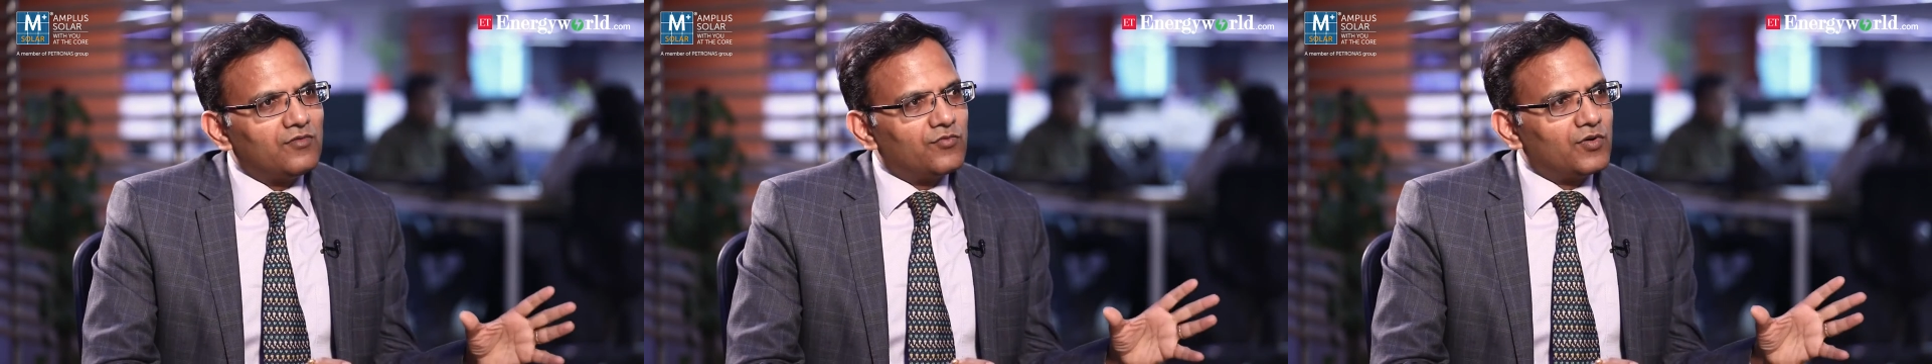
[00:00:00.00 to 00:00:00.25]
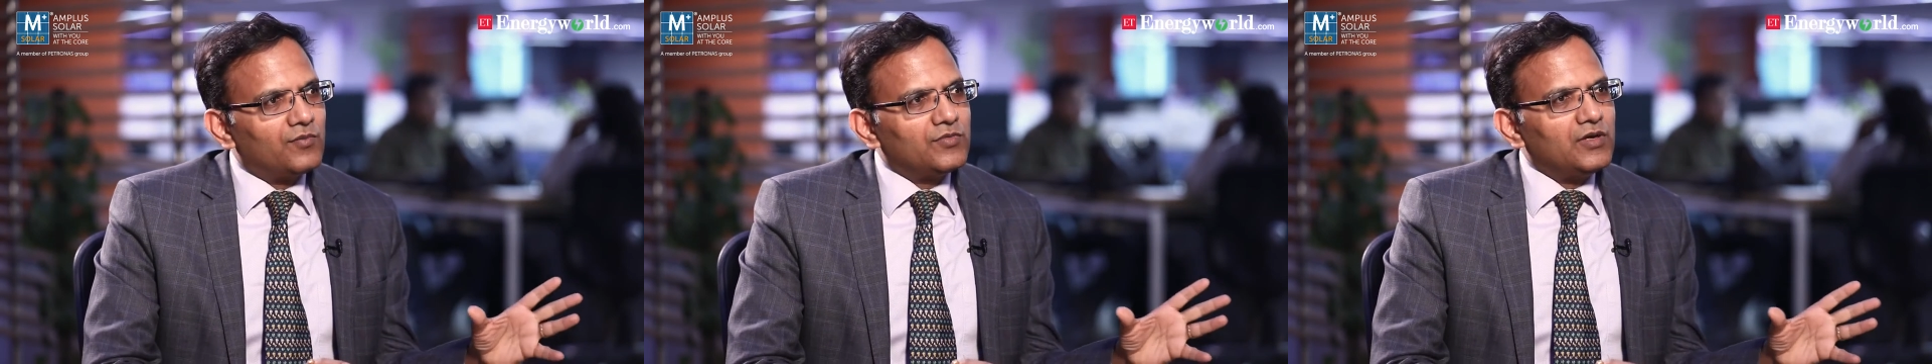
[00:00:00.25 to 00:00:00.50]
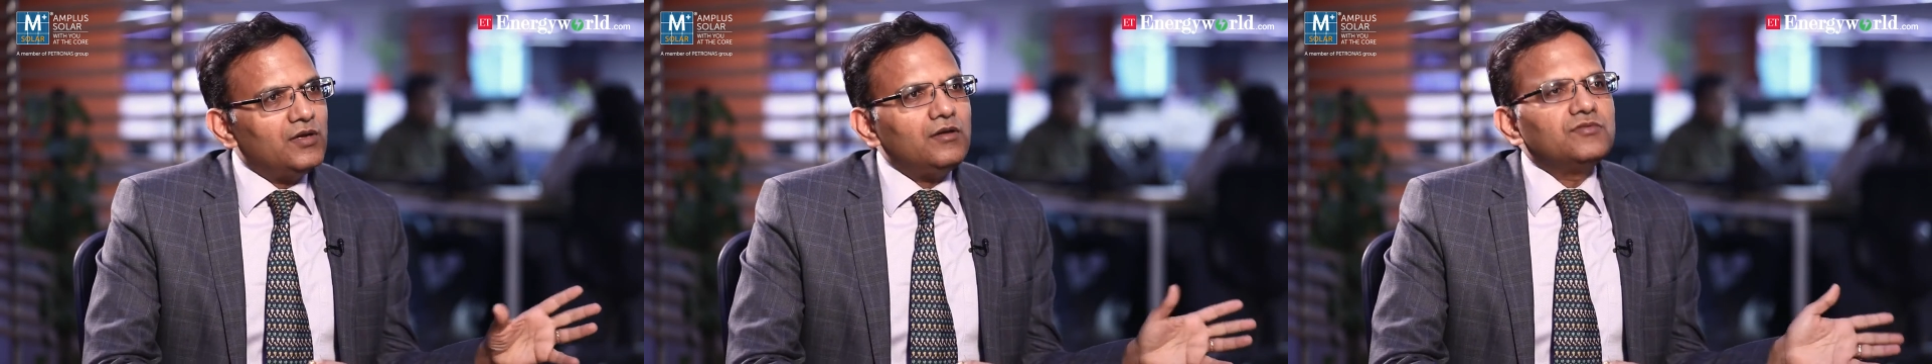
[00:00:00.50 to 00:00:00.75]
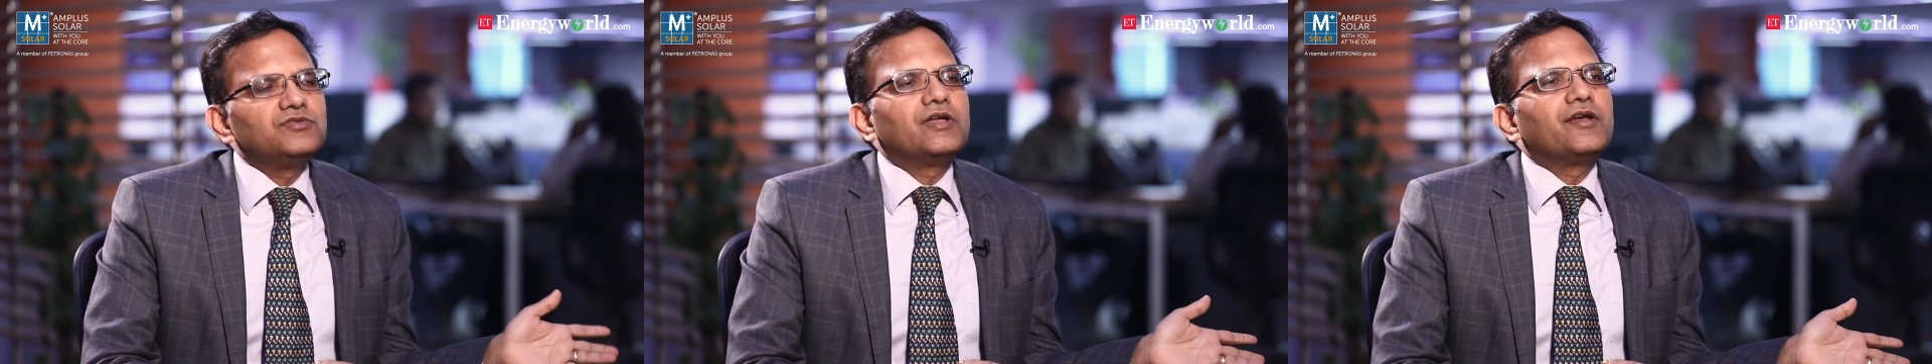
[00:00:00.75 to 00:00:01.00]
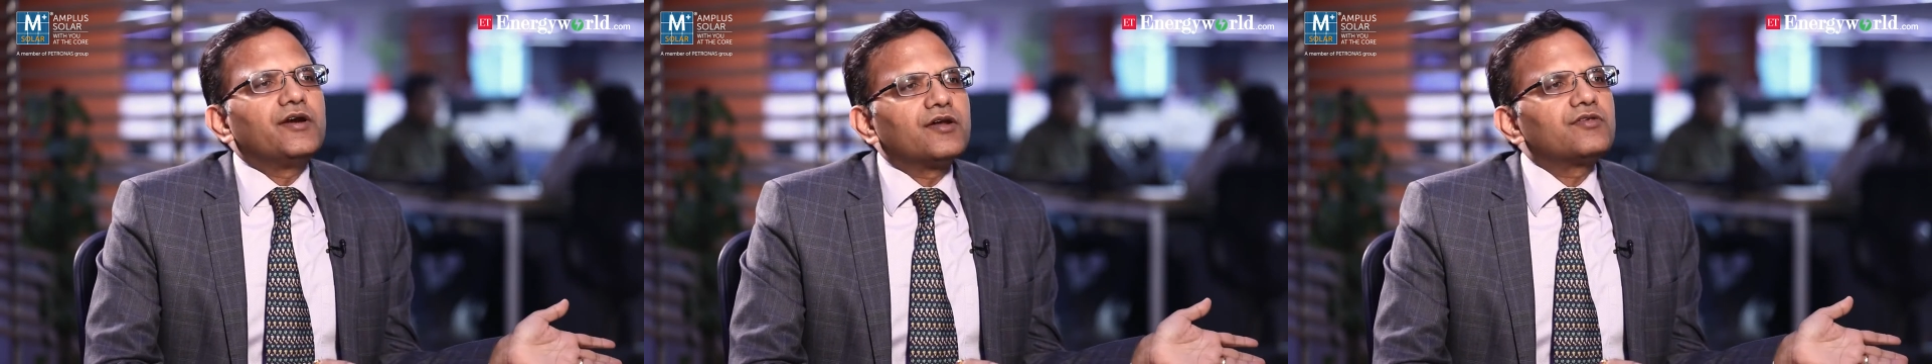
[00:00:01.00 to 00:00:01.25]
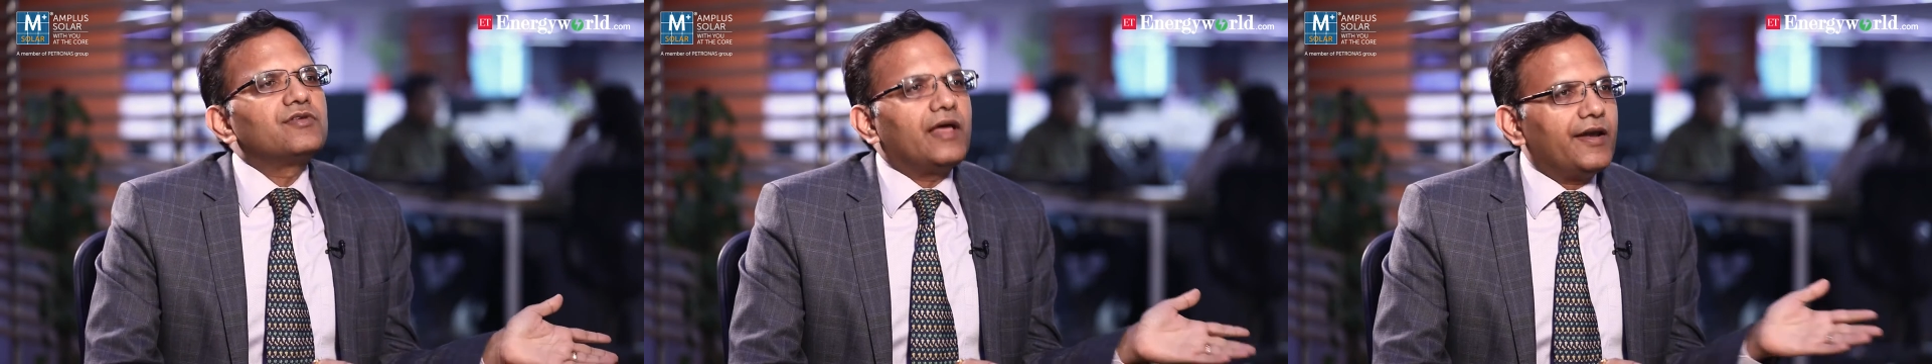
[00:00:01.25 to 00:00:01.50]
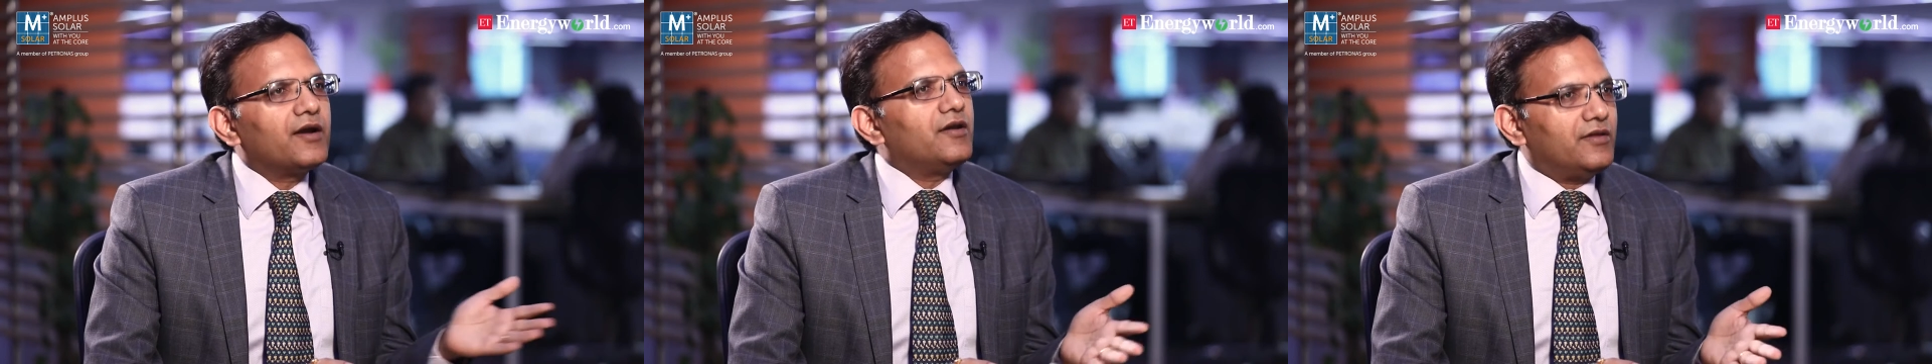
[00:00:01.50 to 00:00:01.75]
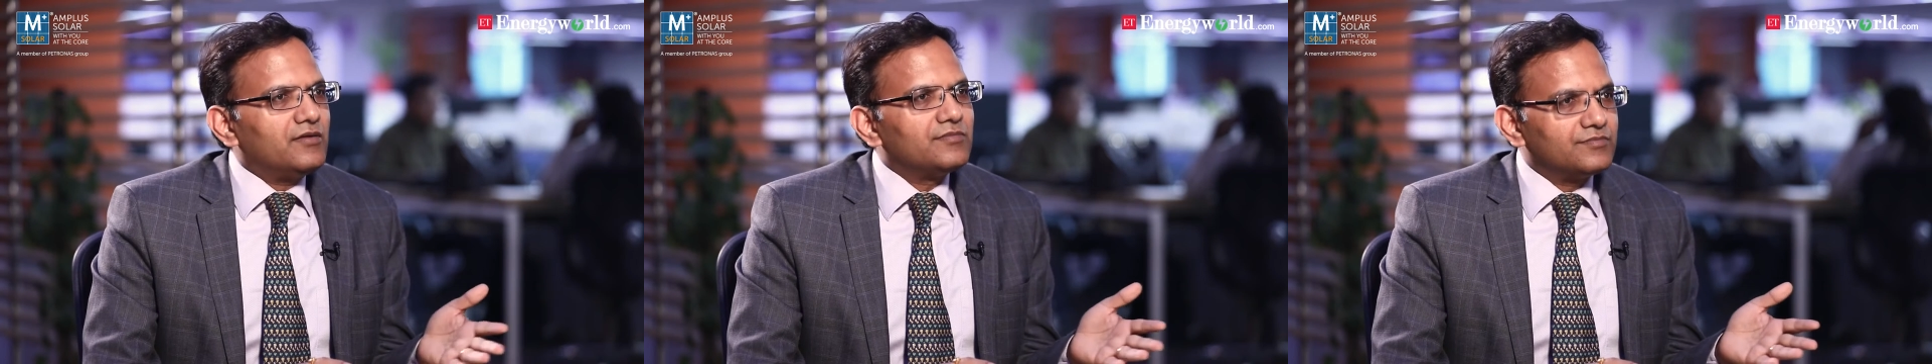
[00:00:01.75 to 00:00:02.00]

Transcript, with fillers: from the generators directly